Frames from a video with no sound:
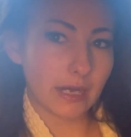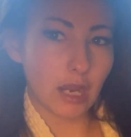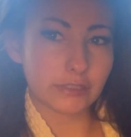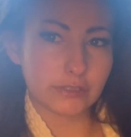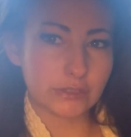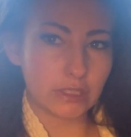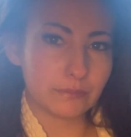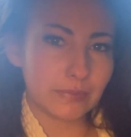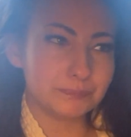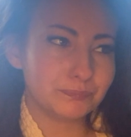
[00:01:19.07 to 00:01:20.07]
I got disturbed.
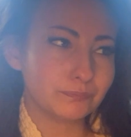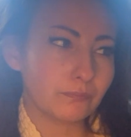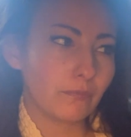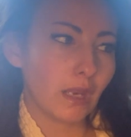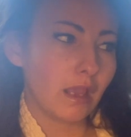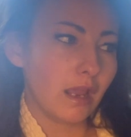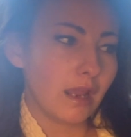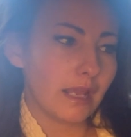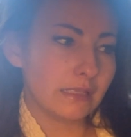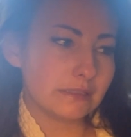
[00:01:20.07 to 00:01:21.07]

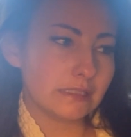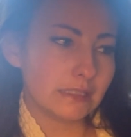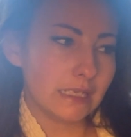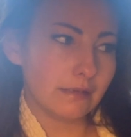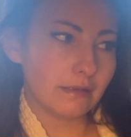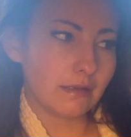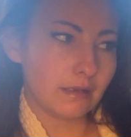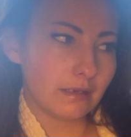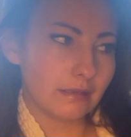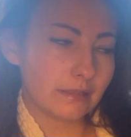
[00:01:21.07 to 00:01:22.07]
Instantly,
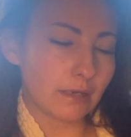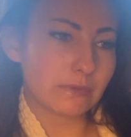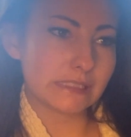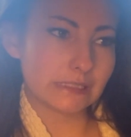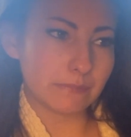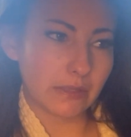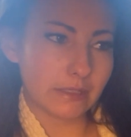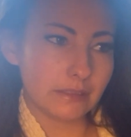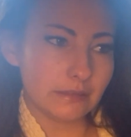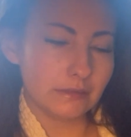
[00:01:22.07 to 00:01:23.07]
there was smother,